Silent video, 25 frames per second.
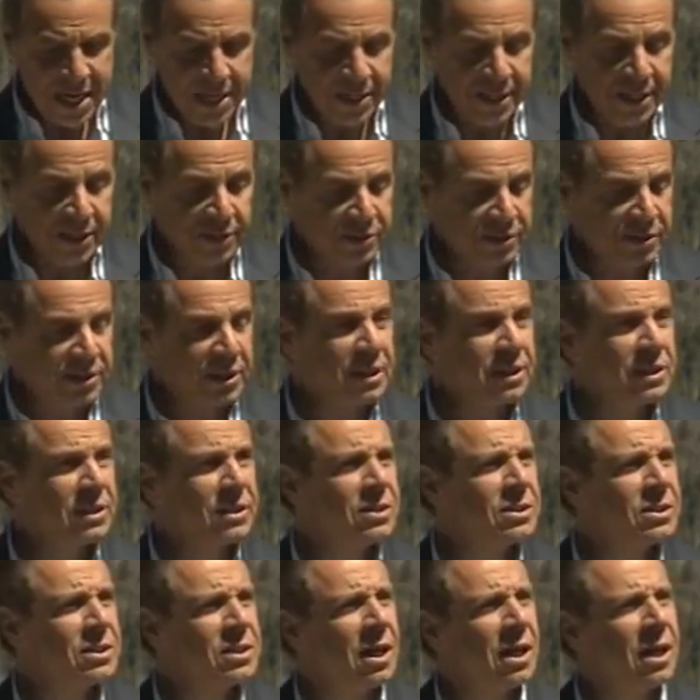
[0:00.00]
This
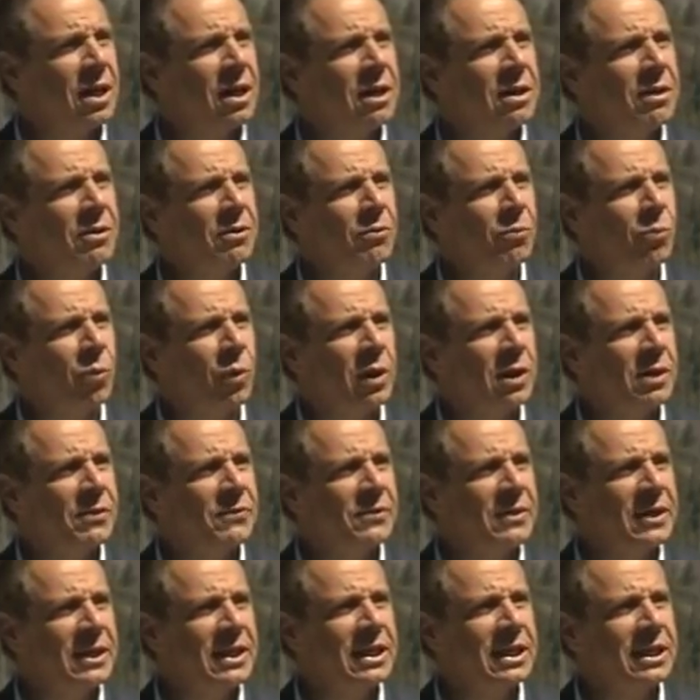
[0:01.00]
is one
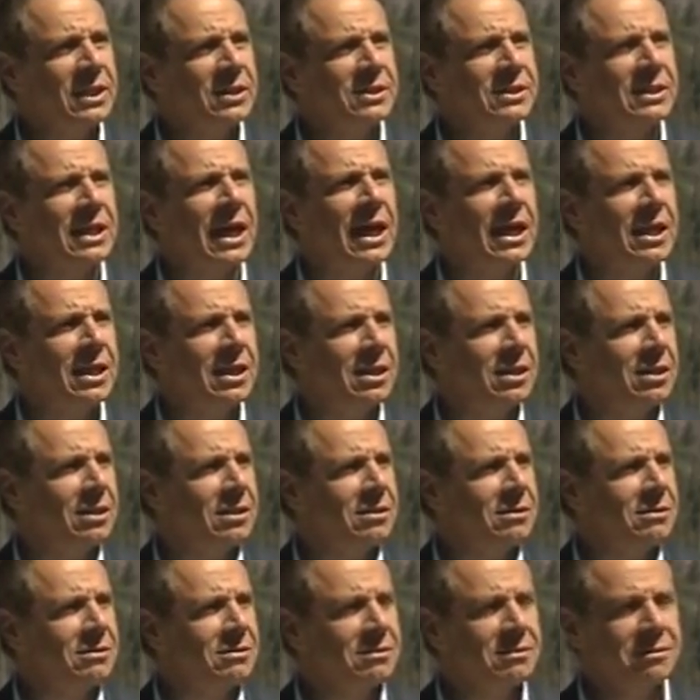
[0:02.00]
of the
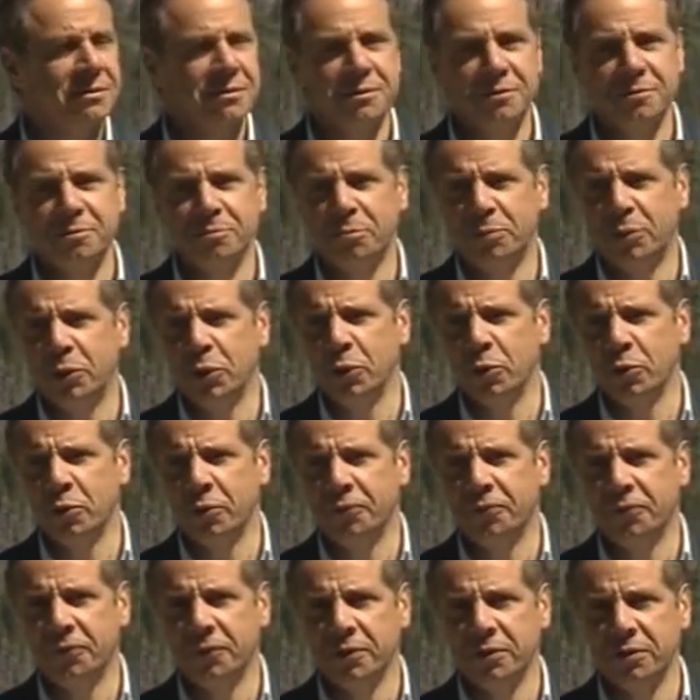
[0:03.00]
exciting,
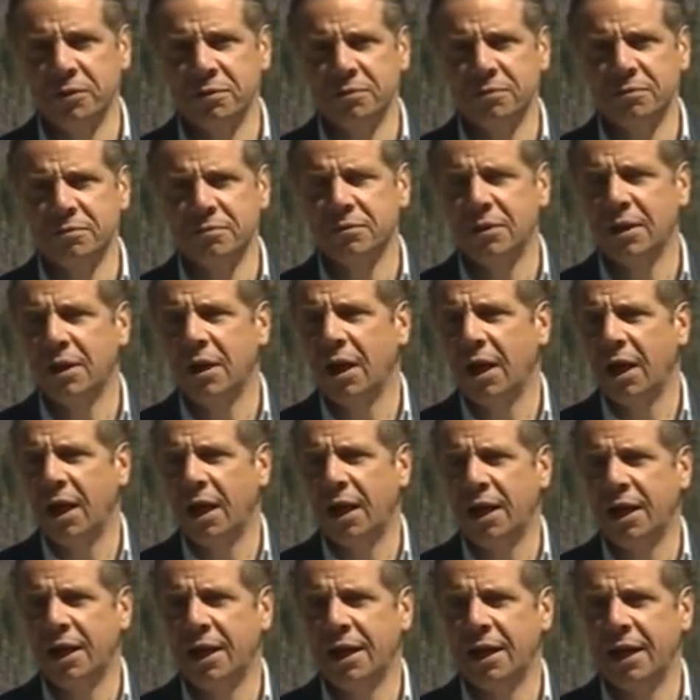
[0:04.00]
beautiful,
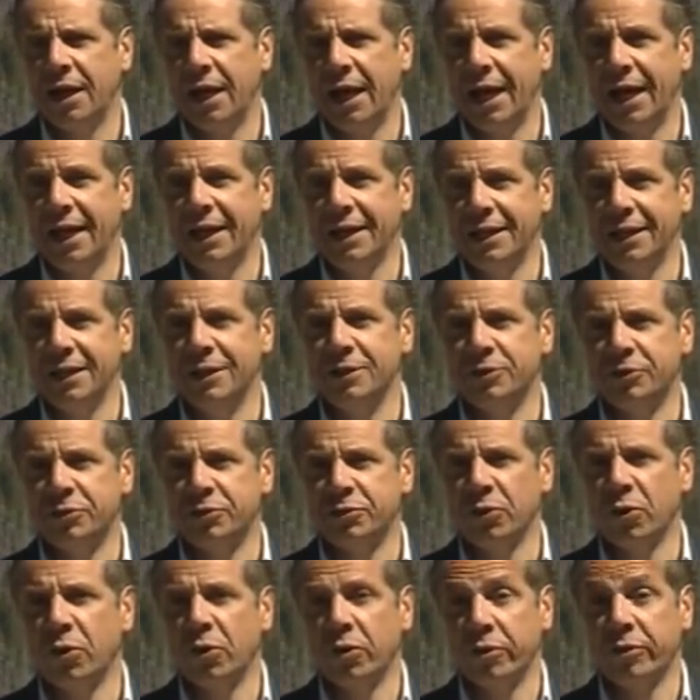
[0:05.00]
and
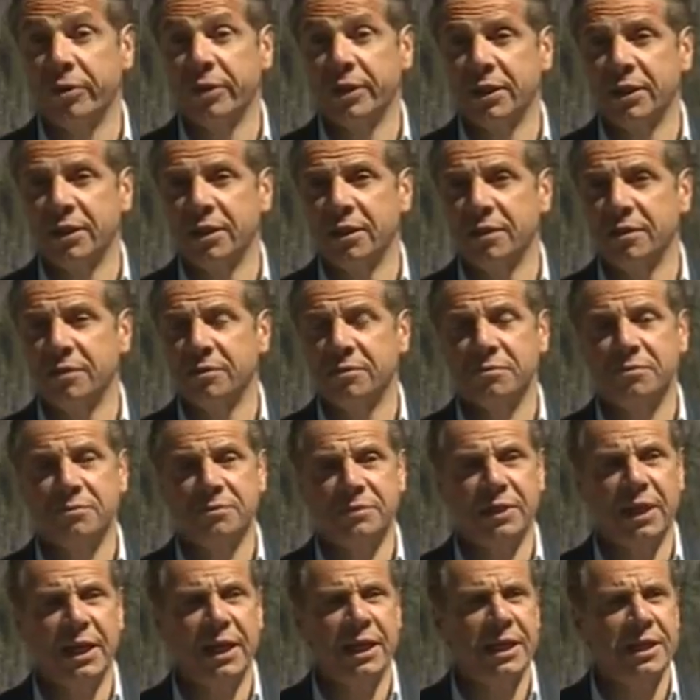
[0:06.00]
historic
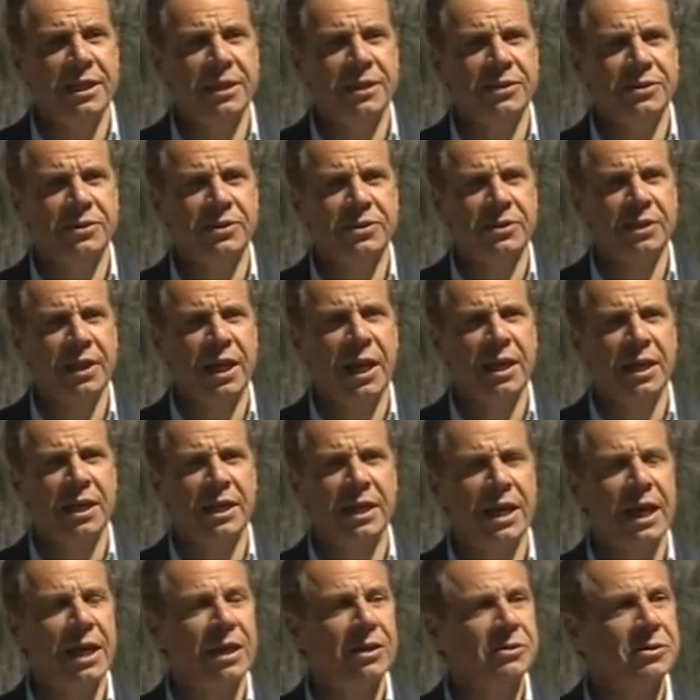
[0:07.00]
days and
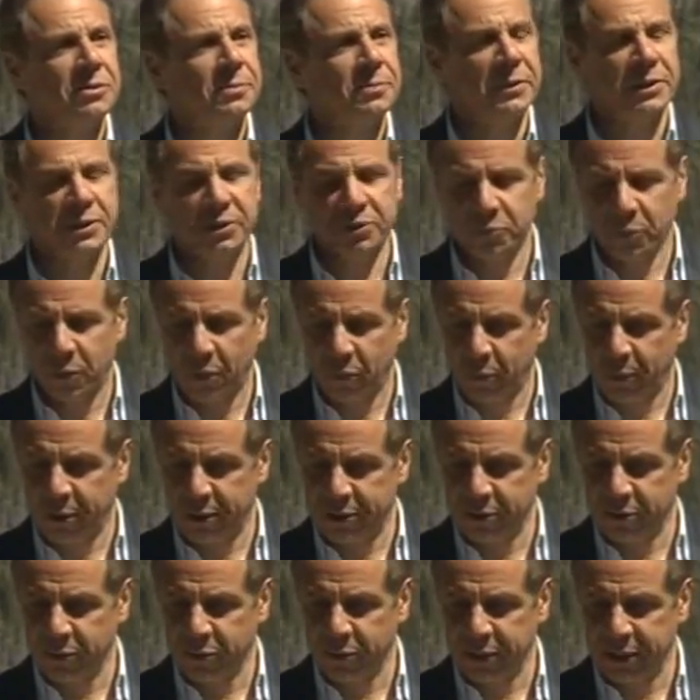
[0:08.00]
announcements, what we're
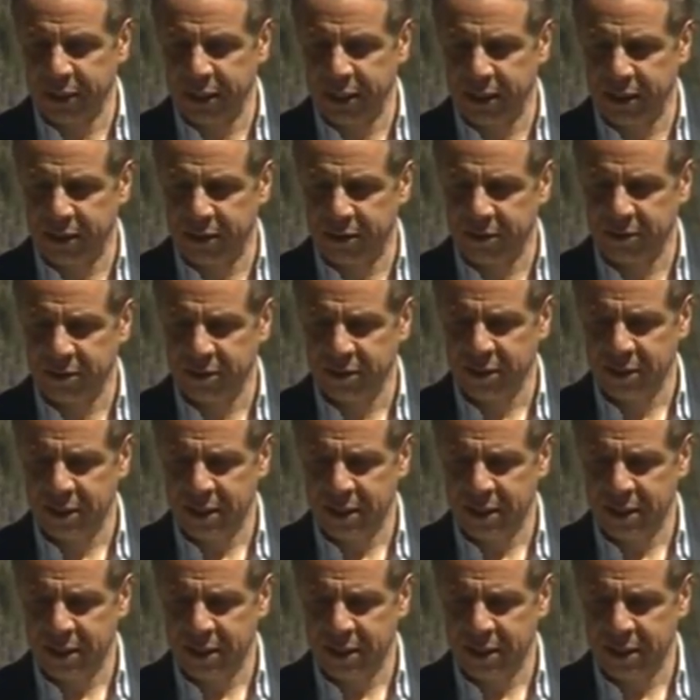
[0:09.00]
doing here